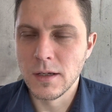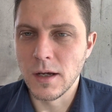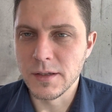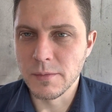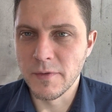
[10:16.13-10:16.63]

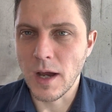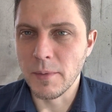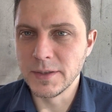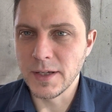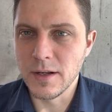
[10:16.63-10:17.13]
some of the
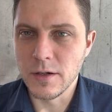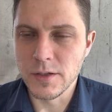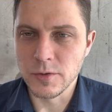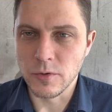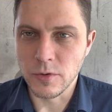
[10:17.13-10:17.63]

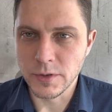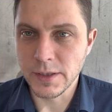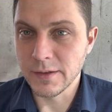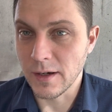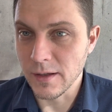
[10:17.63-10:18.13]
commentators or
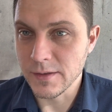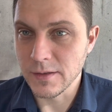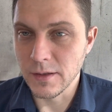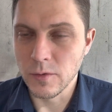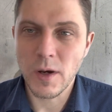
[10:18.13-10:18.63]
dilettantes
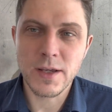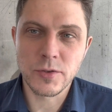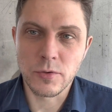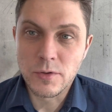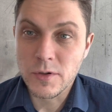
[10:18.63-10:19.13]
in the
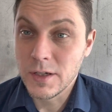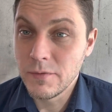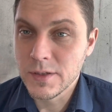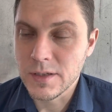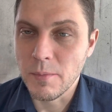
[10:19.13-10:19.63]
West, or
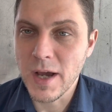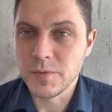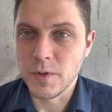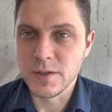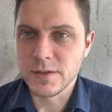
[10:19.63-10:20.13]
even some
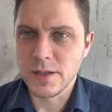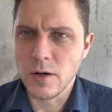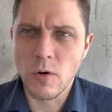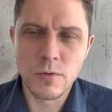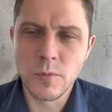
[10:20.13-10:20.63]
experts, is like,
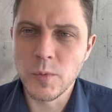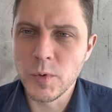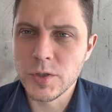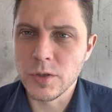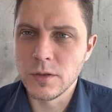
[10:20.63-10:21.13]
oh,
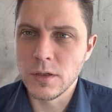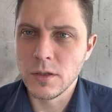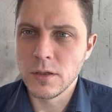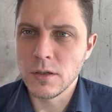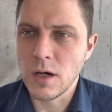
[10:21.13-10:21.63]

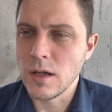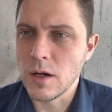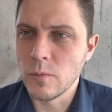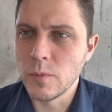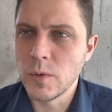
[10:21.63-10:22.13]

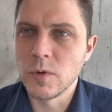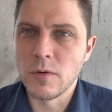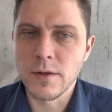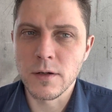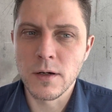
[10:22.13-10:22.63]
we would
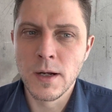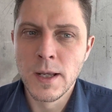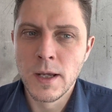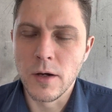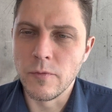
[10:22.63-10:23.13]
rather
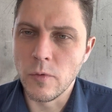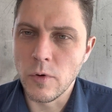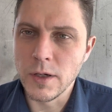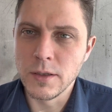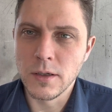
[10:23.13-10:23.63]

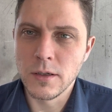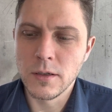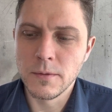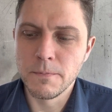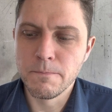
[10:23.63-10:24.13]
avoid
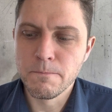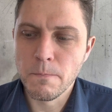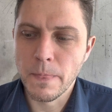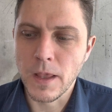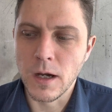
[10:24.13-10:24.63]

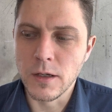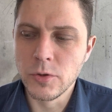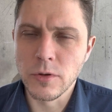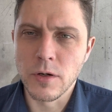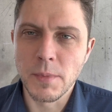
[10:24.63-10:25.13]
a
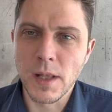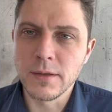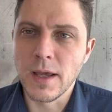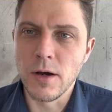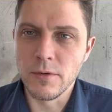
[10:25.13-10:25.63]
nuclear
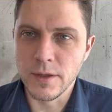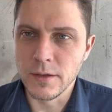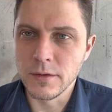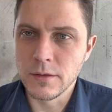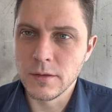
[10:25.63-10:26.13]
meltdown
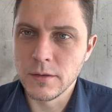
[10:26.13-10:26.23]
than